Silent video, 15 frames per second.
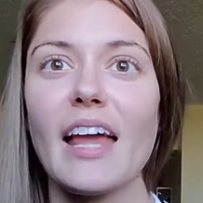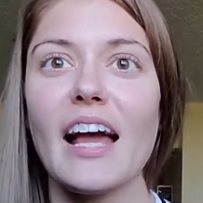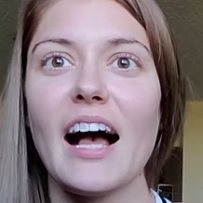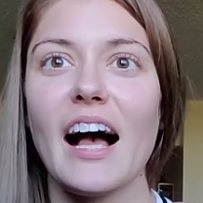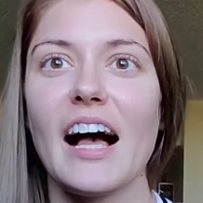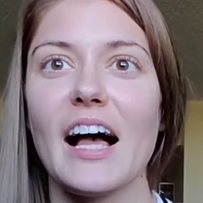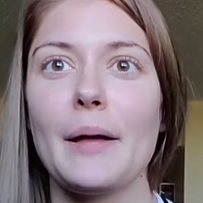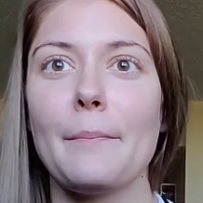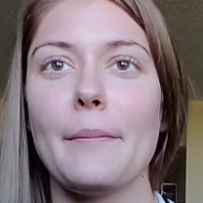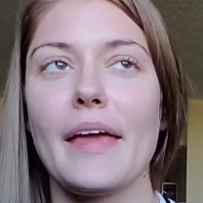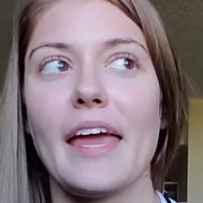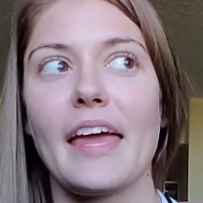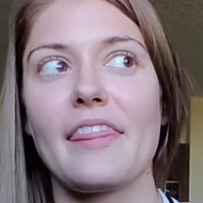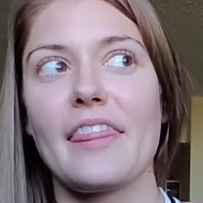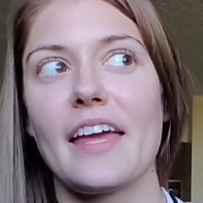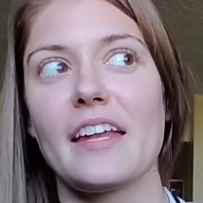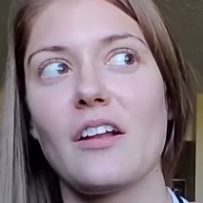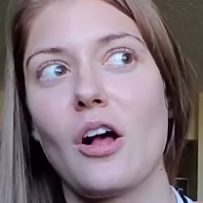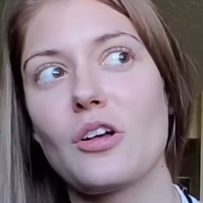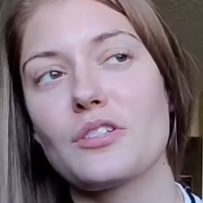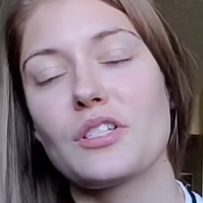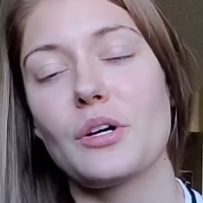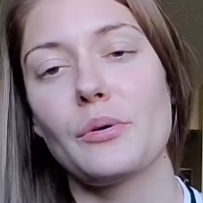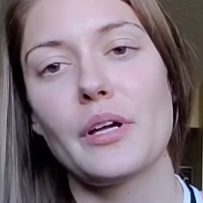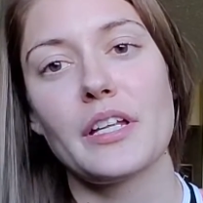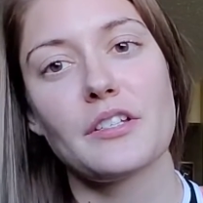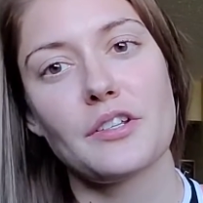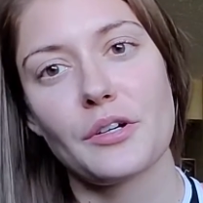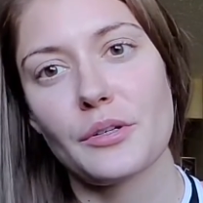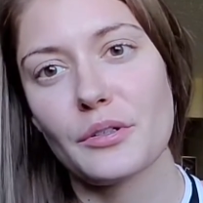And then also
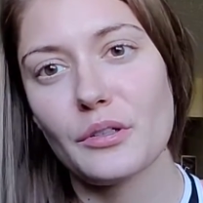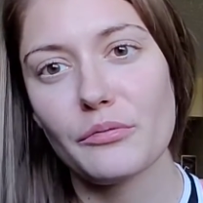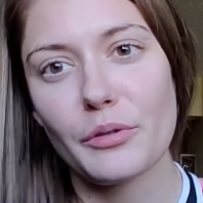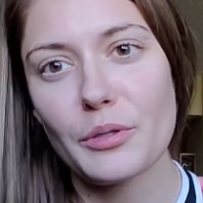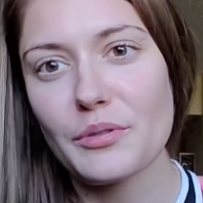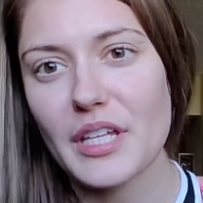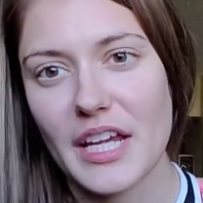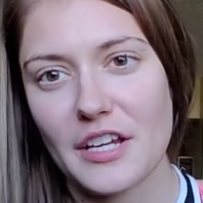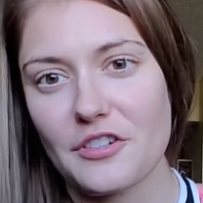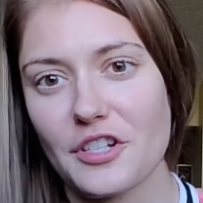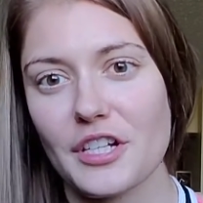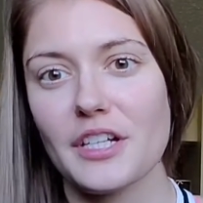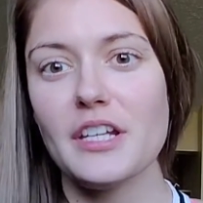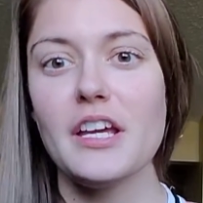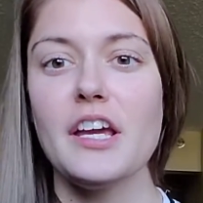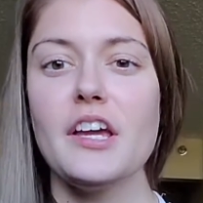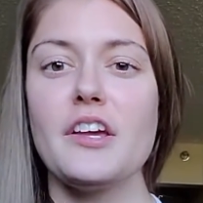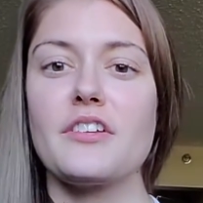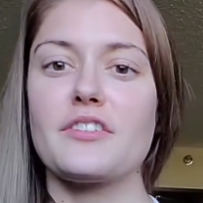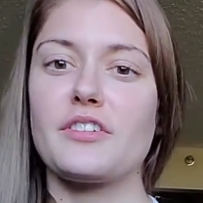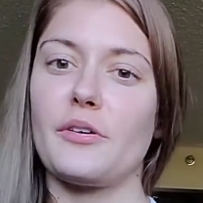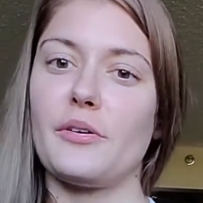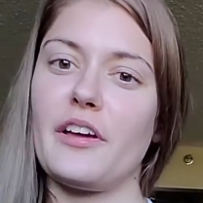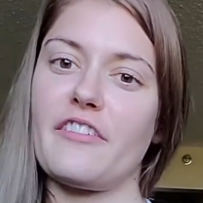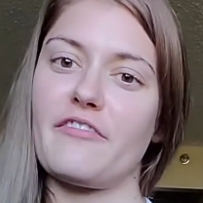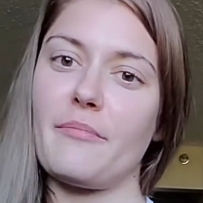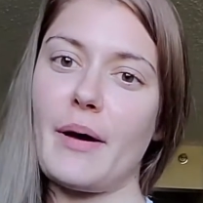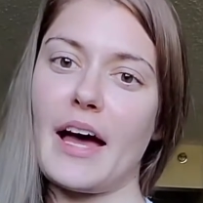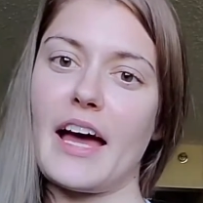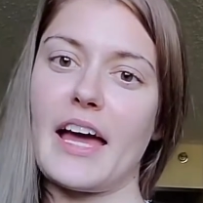internal rotation. So if
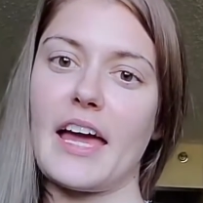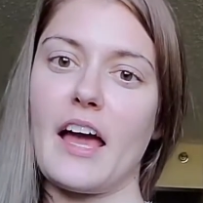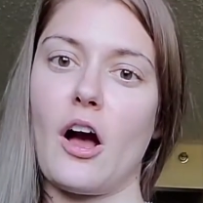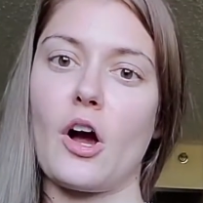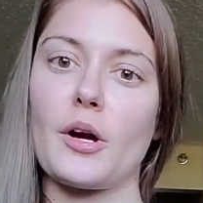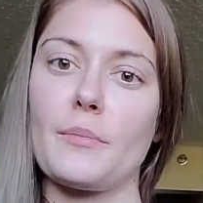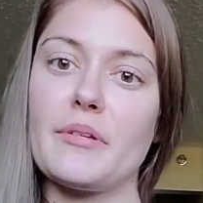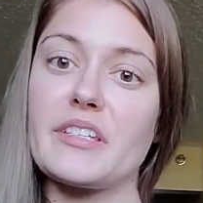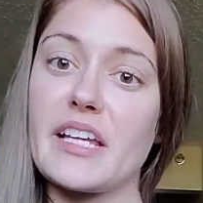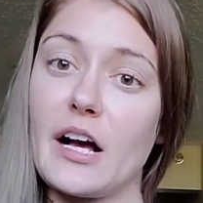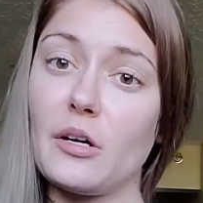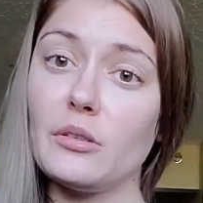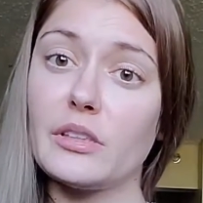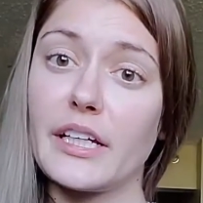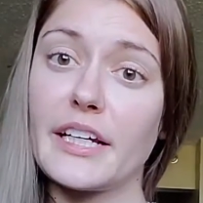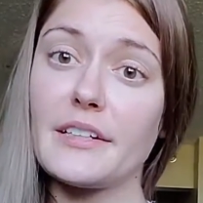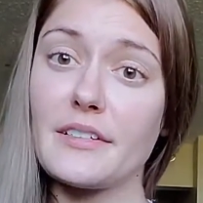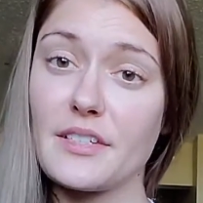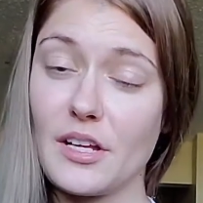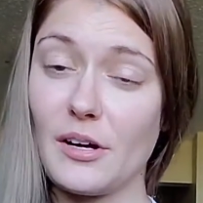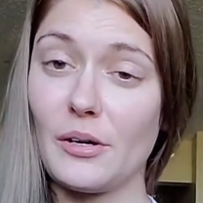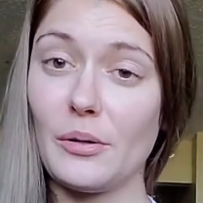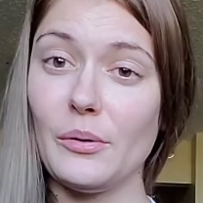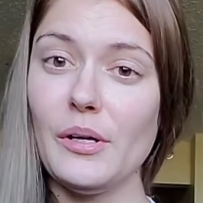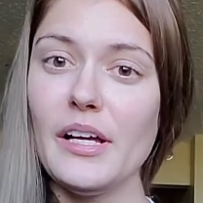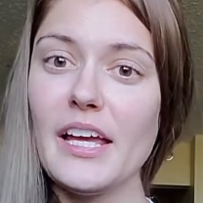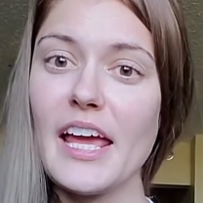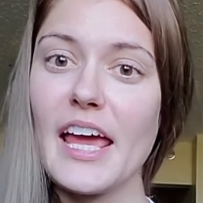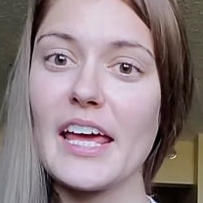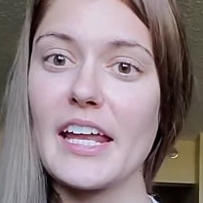my arm is out like so,
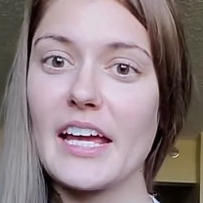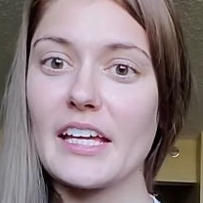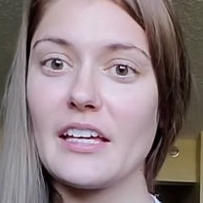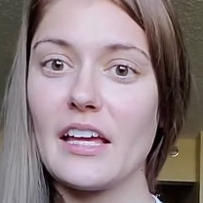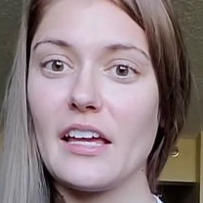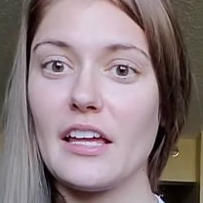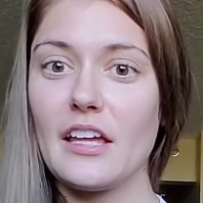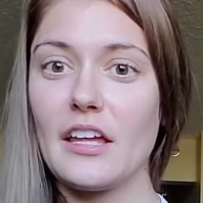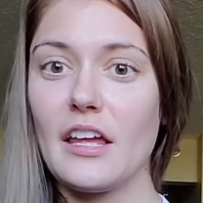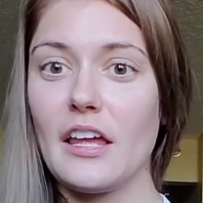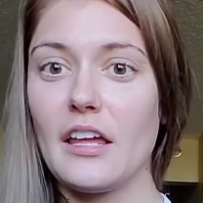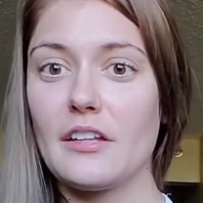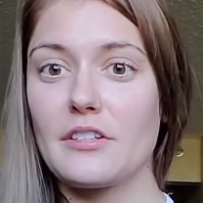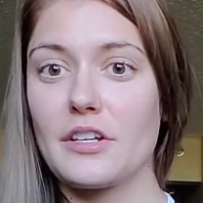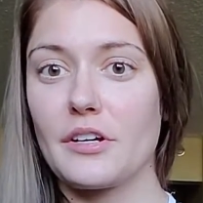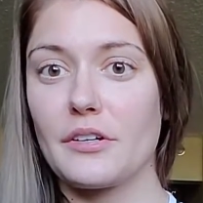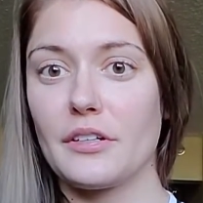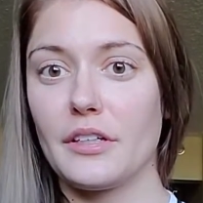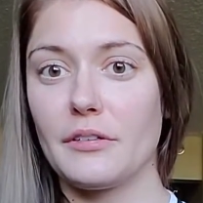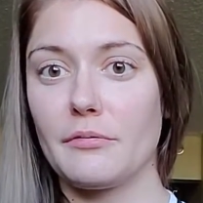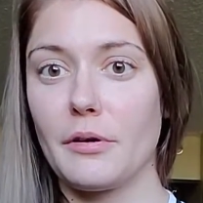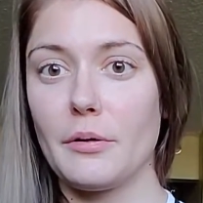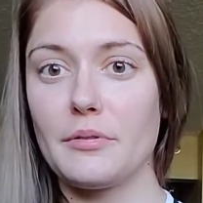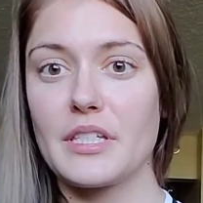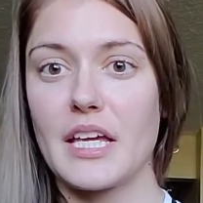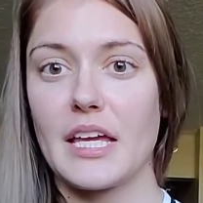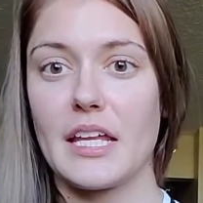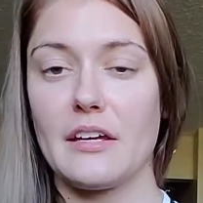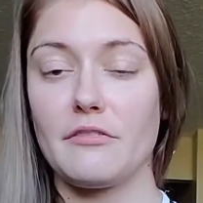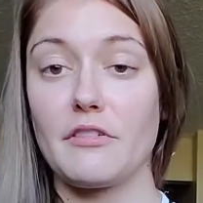and I internally
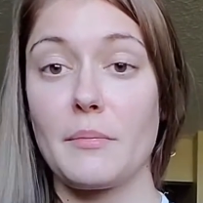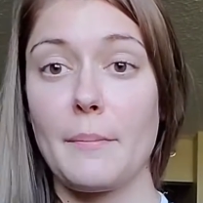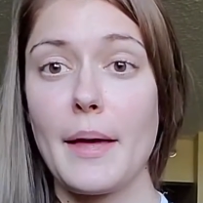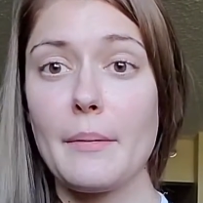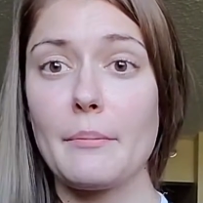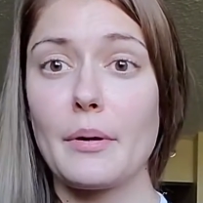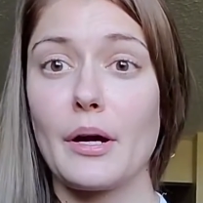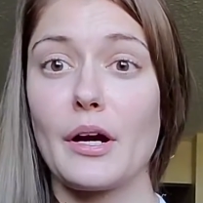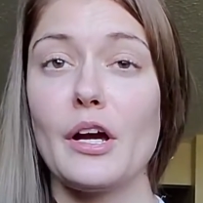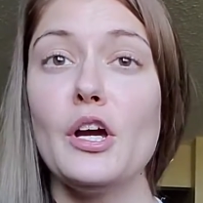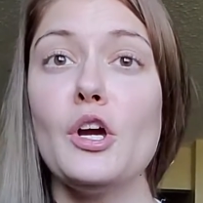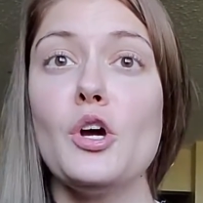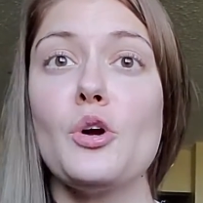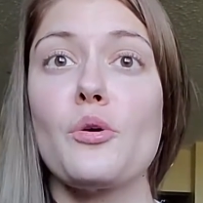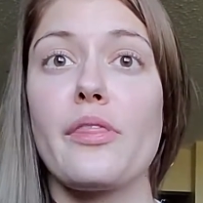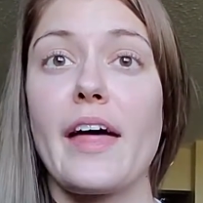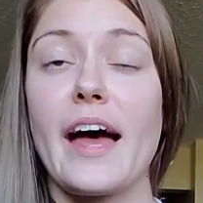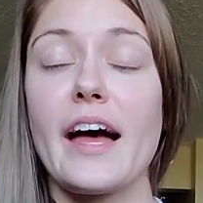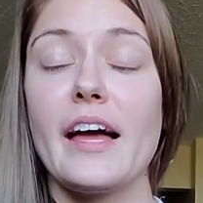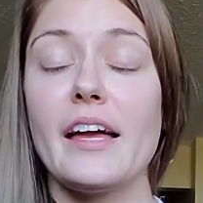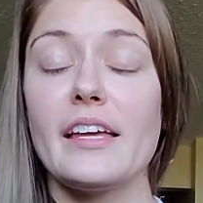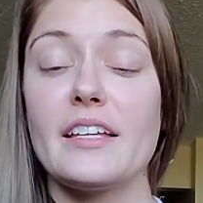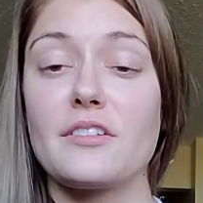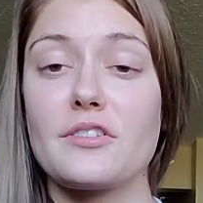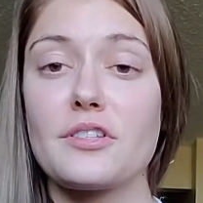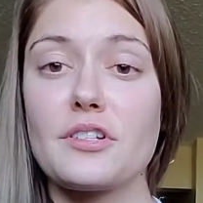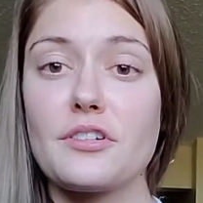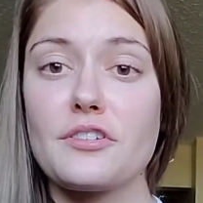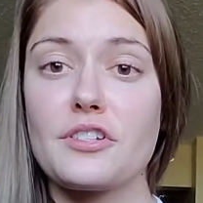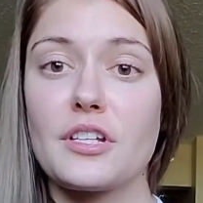rotate it, remember that
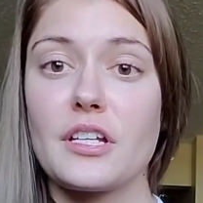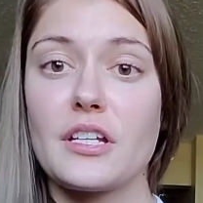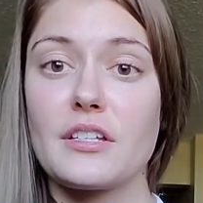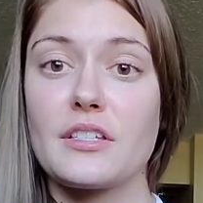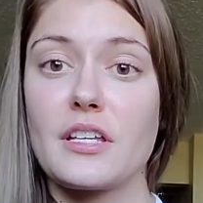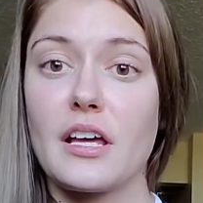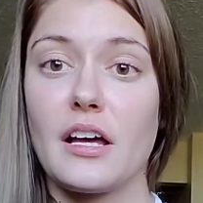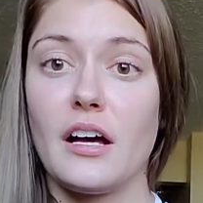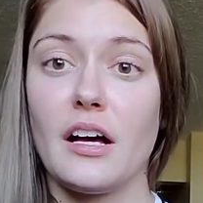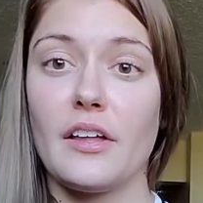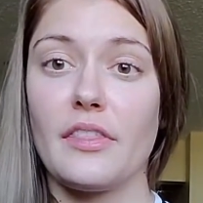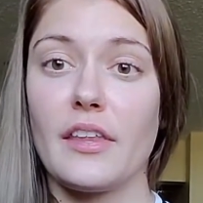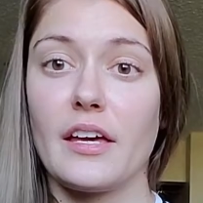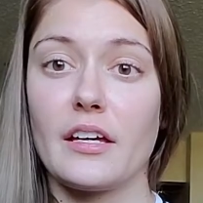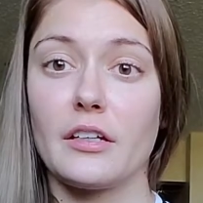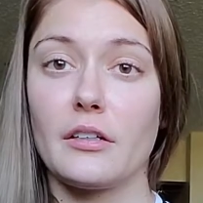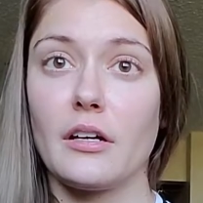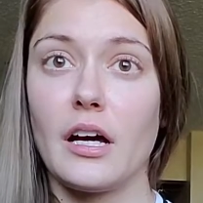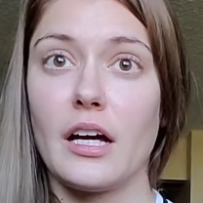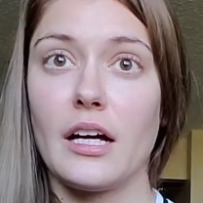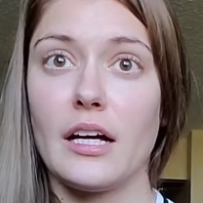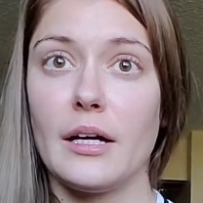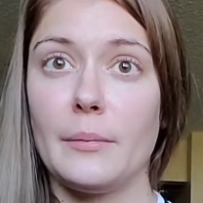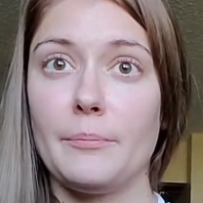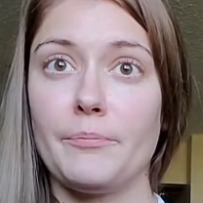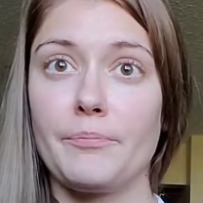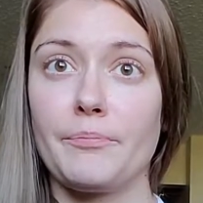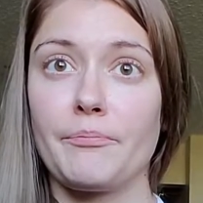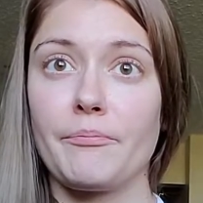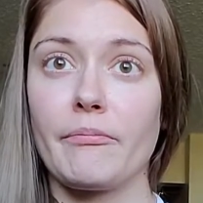insertion is on the
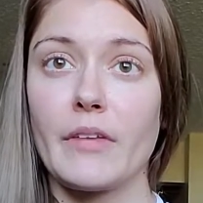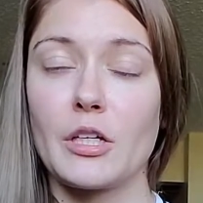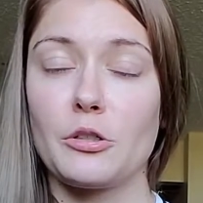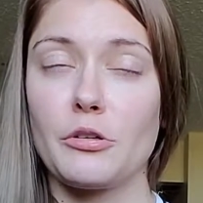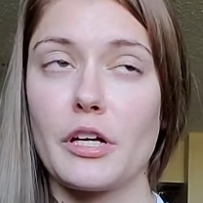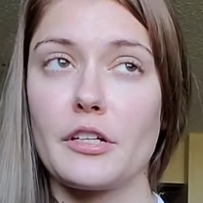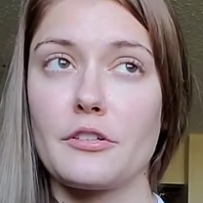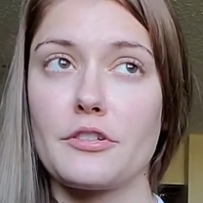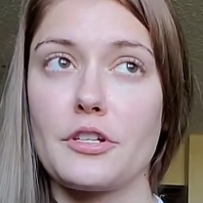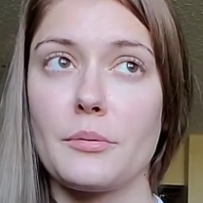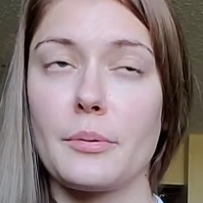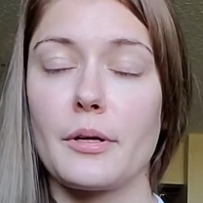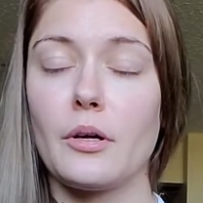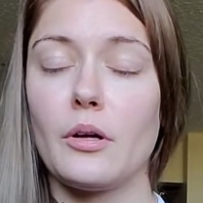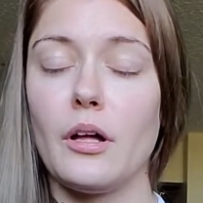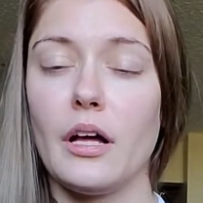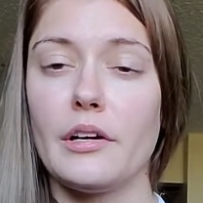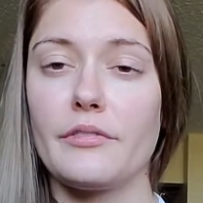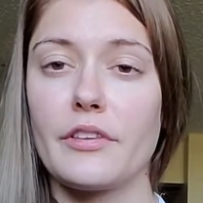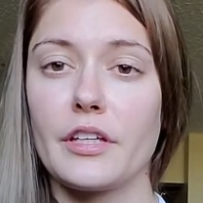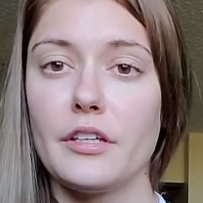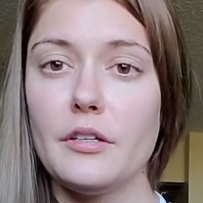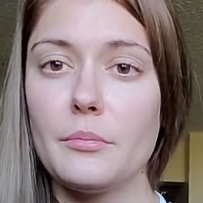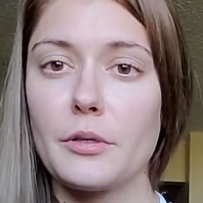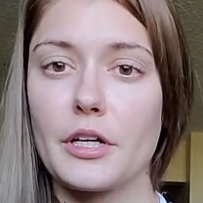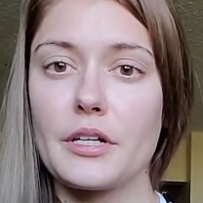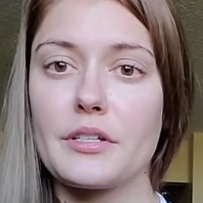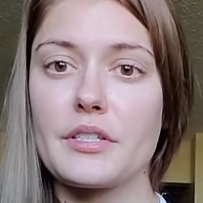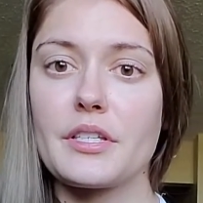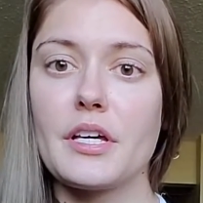greater tubercle of the
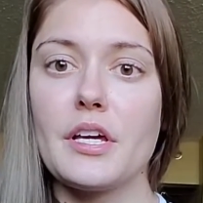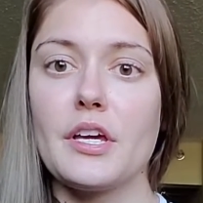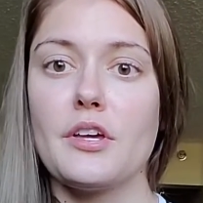humerus.